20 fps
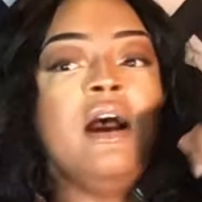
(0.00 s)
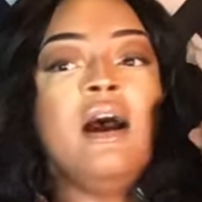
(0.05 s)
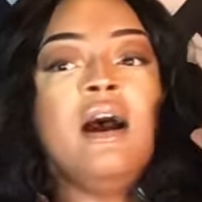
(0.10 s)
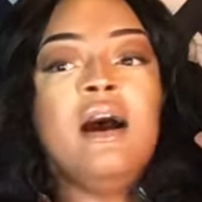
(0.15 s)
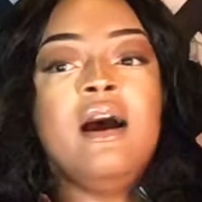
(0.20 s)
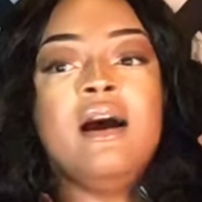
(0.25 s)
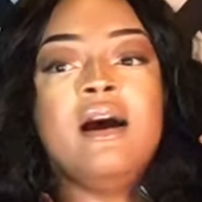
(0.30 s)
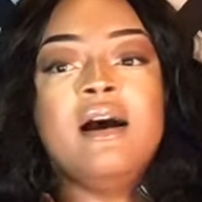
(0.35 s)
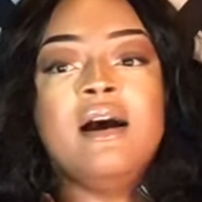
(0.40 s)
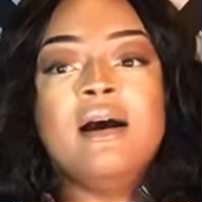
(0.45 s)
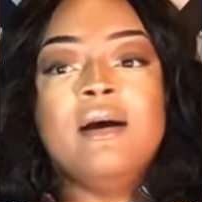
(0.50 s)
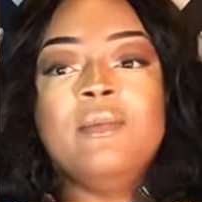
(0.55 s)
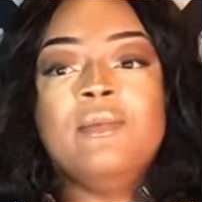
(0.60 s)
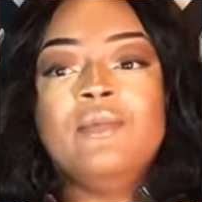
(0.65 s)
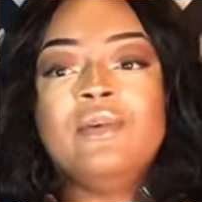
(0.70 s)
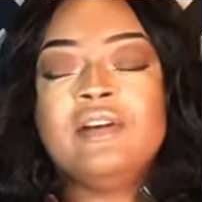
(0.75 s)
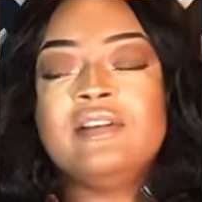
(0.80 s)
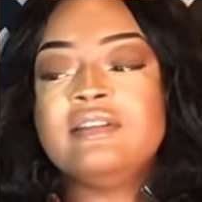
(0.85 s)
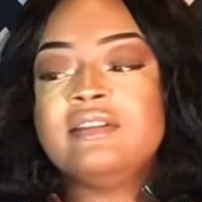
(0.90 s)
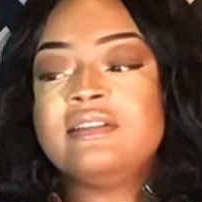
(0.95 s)
Um,
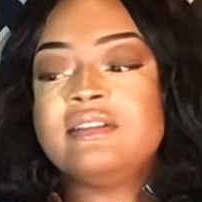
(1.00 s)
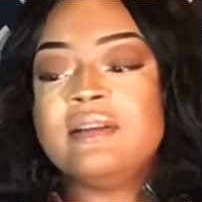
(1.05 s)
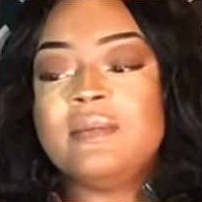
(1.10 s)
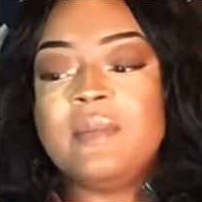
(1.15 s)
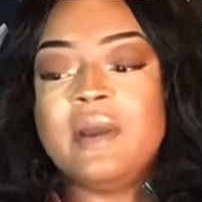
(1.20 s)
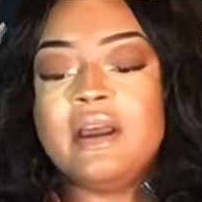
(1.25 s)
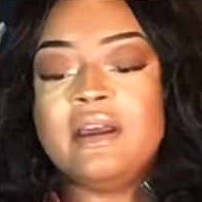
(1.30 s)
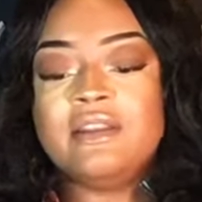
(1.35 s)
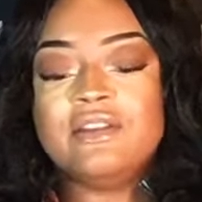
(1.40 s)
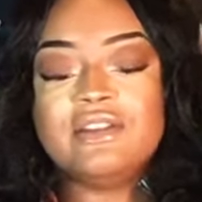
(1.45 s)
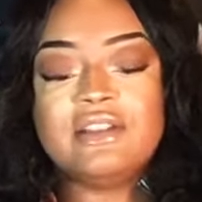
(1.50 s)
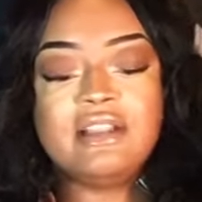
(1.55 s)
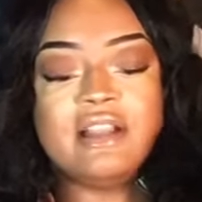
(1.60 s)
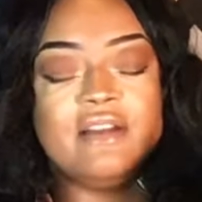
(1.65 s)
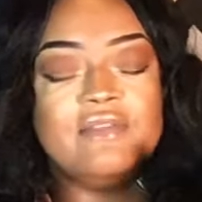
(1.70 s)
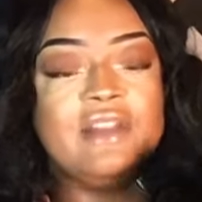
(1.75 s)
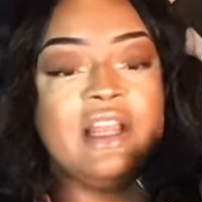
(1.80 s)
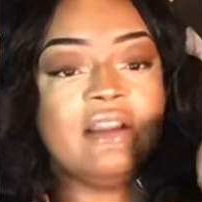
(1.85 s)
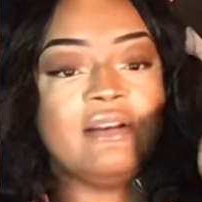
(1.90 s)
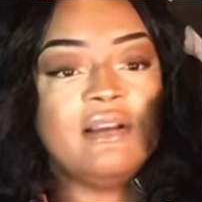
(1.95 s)
some other
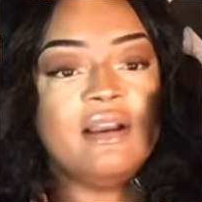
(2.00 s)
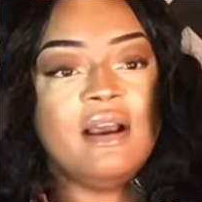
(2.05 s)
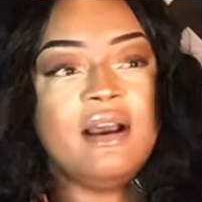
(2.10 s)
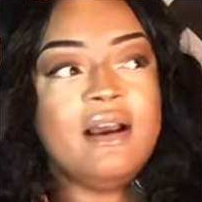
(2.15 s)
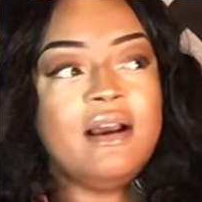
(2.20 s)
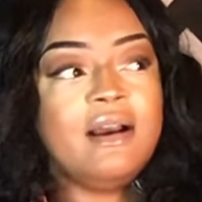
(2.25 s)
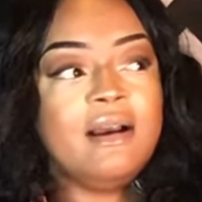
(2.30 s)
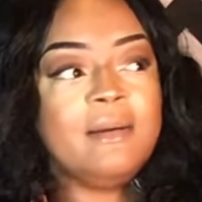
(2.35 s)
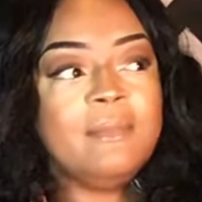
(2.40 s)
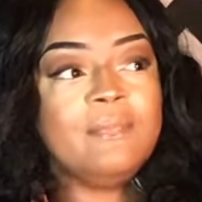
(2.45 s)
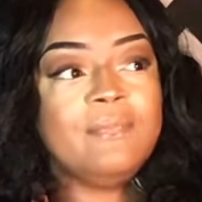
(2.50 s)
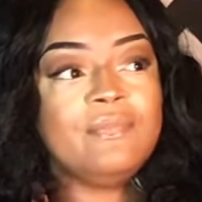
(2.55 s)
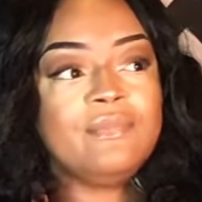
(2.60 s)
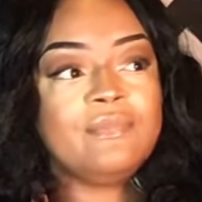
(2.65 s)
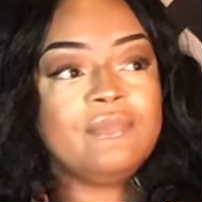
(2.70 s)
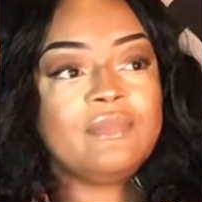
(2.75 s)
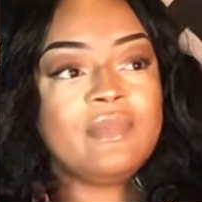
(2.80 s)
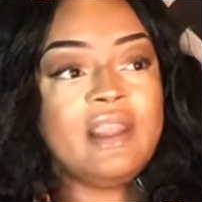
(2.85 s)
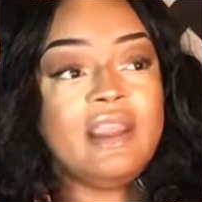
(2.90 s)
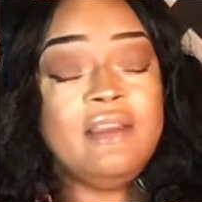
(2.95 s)
stuff? They um,
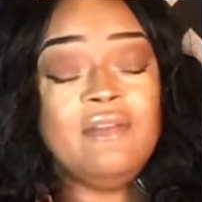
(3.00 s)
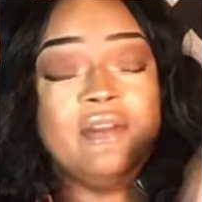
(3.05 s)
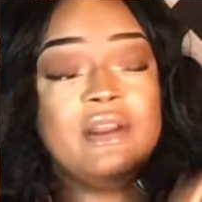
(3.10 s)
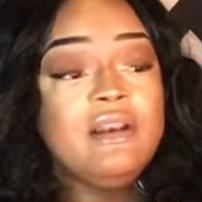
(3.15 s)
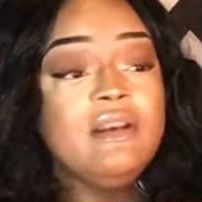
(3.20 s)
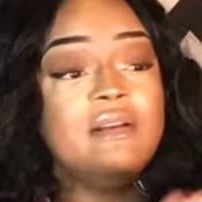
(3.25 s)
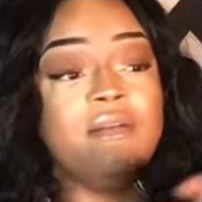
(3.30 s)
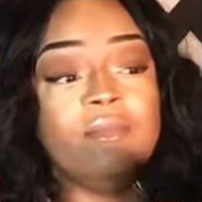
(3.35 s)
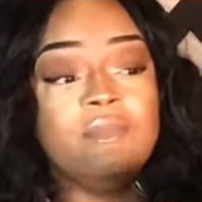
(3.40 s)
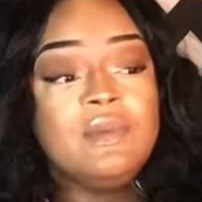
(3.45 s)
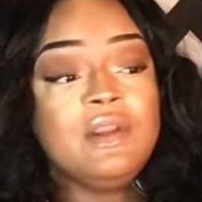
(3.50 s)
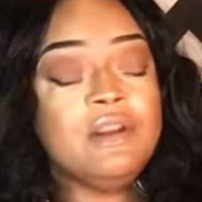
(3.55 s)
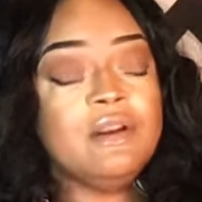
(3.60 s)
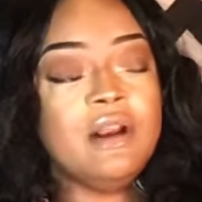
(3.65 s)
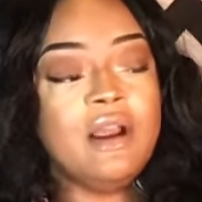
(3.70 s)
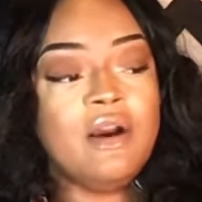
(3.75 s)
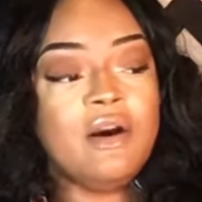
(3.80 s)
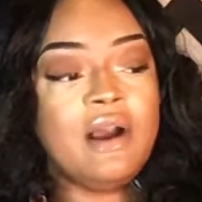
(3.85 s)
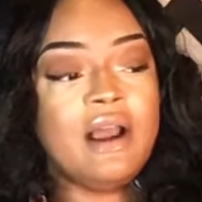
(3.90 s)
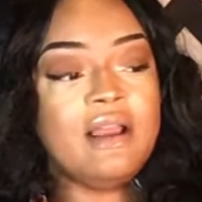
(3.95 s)
even you
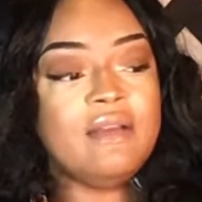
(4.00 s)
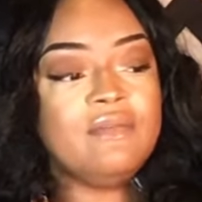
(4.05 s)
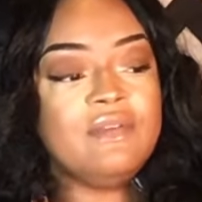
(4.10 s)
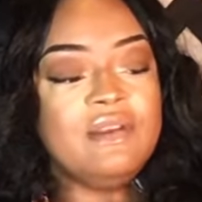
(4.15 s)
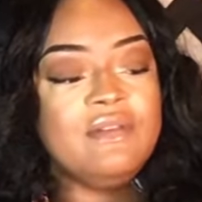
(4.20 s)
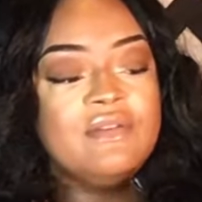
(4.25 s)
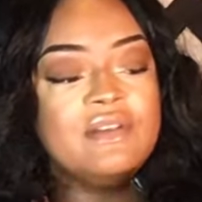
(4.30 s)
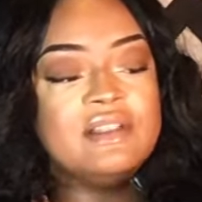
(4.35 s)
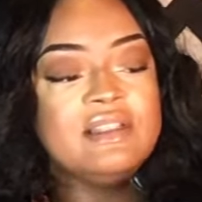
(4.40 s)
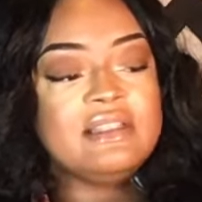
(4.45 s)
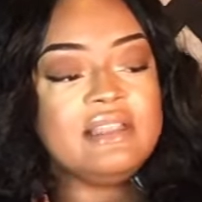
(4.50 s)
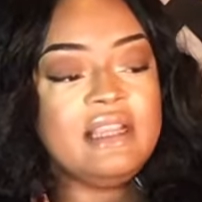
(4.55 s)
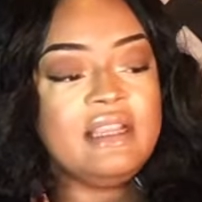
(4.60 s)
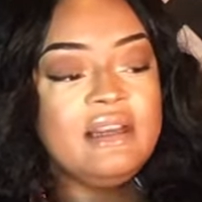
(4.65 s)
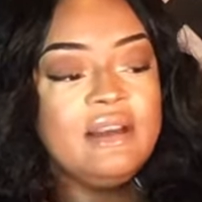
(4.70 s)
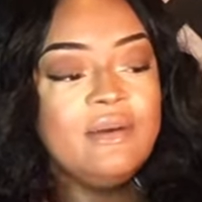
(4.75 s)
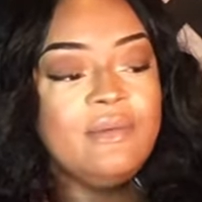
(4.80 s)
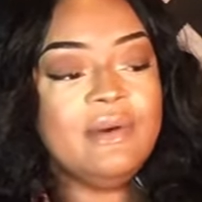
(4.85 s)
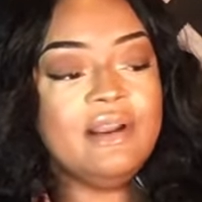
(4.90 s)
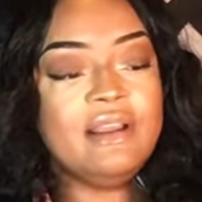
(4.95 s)
know I've even
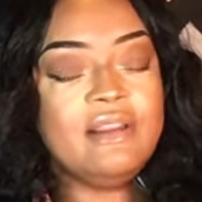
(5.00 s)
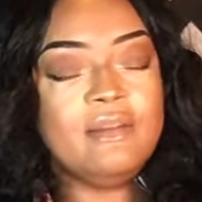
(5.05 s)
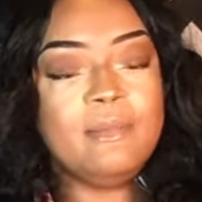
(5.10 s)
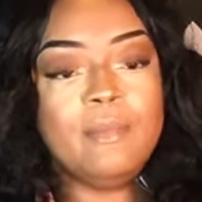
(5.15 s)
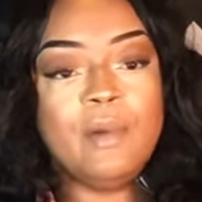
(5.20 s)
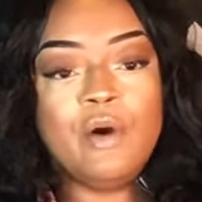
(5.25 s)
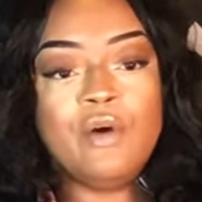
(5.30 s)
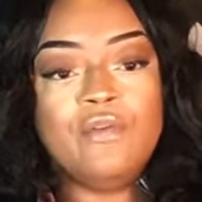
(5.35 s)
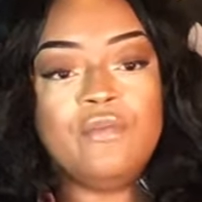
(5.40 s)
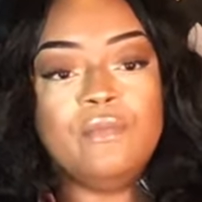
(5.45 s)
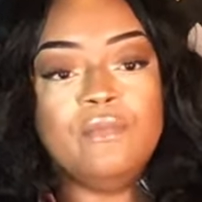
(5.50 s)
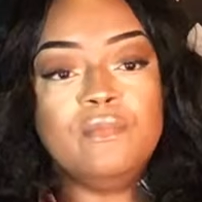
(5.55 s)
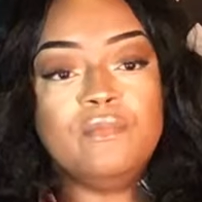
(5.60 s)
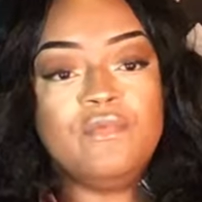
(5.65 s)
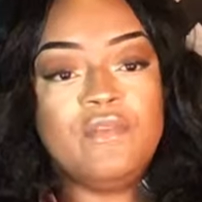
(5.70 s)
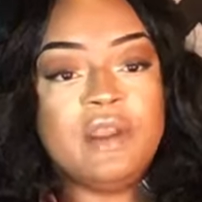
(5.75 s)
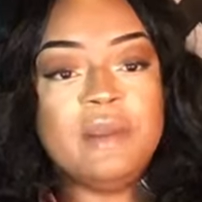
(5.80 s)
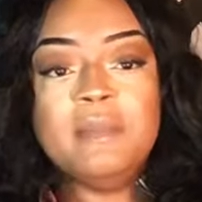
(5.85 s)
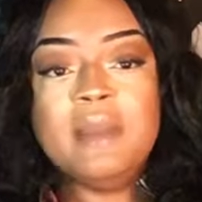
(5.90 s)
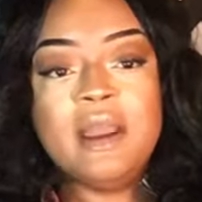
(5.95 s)
seen it with both
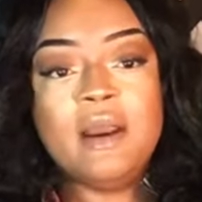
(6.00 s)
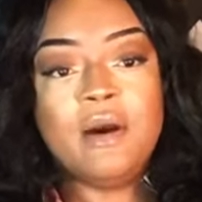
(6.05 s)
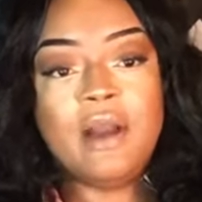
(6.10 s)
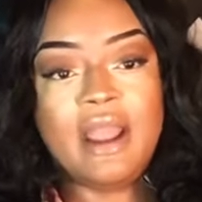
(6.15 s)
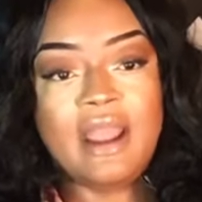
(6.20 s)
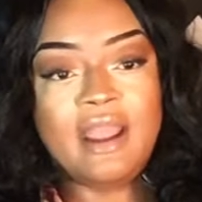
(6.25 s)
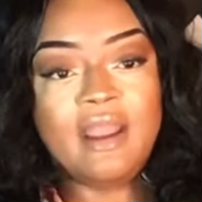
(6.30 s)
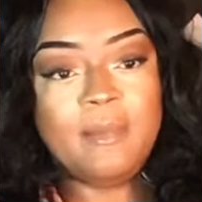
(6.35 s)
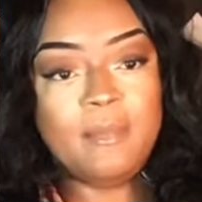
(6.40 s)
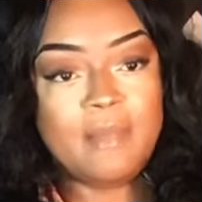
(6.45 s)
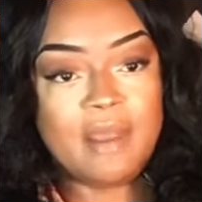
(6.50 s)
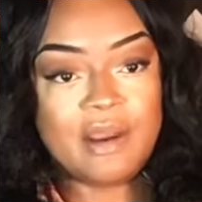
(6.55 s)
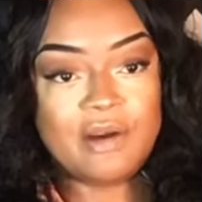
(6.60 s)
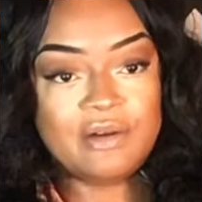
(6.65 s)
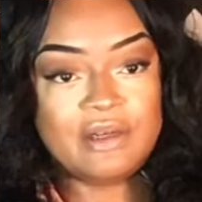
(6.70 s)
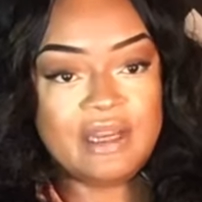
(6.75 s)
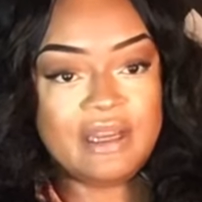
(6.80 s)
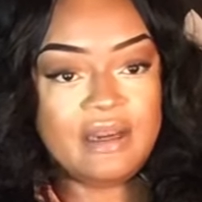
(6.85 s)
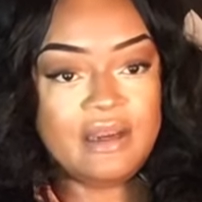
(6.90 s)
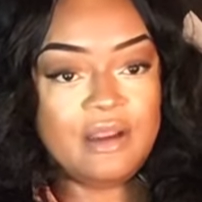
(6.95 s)
female and
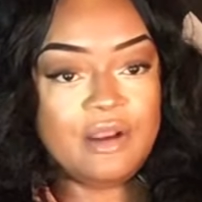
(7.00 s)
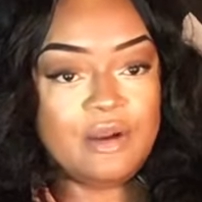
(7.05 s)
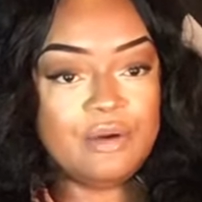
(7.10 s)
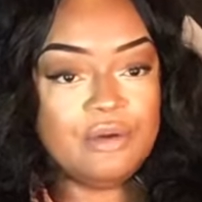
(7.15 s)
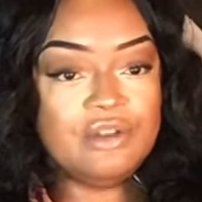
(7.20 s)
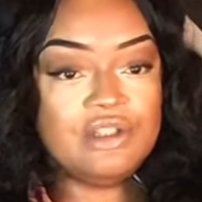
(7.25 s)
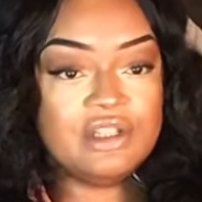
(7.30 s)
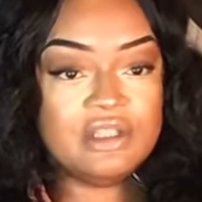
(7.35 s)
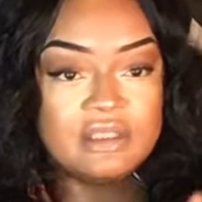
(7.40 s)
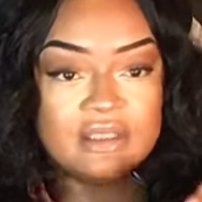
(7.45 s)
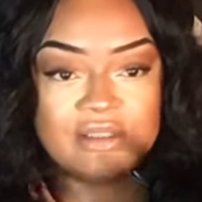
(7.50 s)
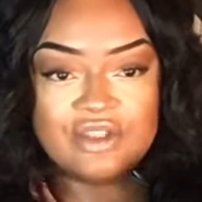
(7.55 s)
male dating coaches.